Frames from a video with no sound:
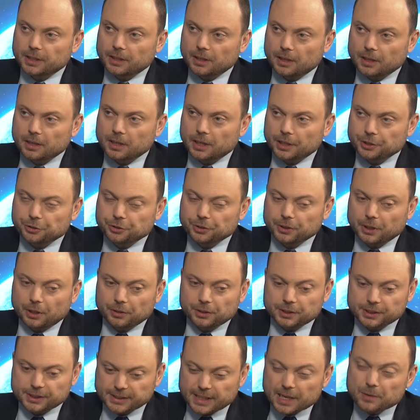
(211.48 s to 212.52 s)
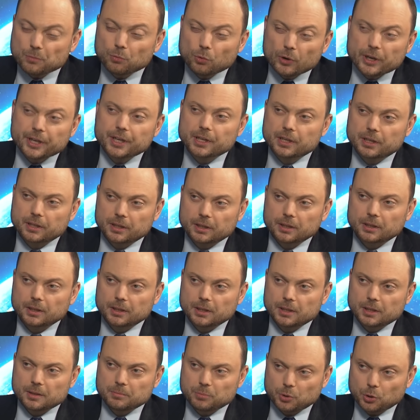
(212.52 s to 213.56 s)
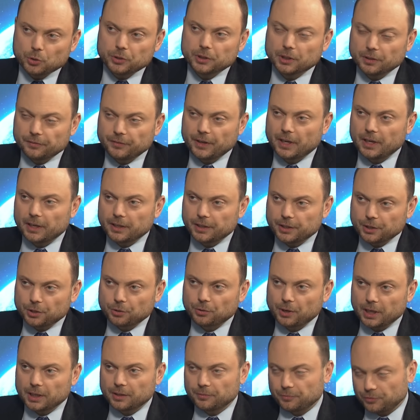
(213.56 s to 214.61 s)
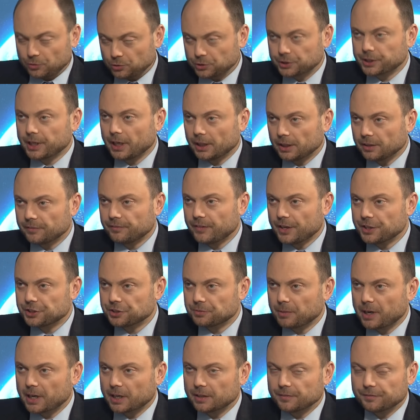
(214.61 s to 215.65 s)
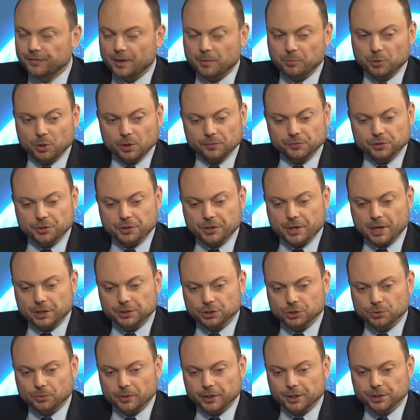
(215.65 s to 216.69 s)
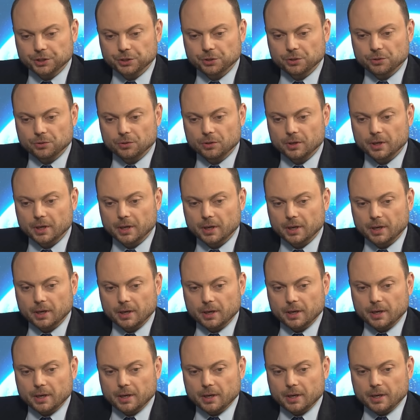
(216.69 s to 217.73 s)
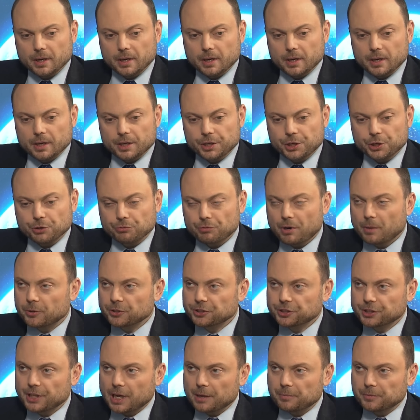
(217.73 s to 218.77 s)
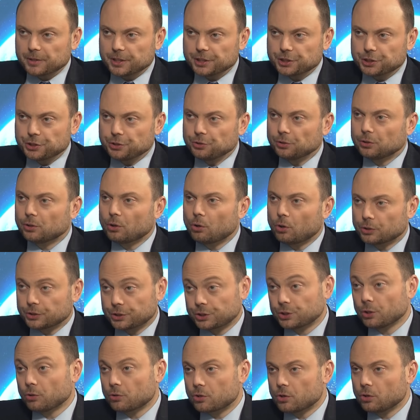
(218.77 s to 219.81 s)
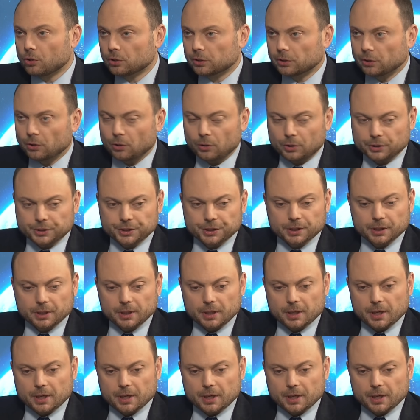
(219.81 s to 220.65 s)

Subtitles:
in our country now. The same week Putin invaded Ukraine, a full-scale invasion back in February of 2022, he rubber-stamped these new laws, so-called laws,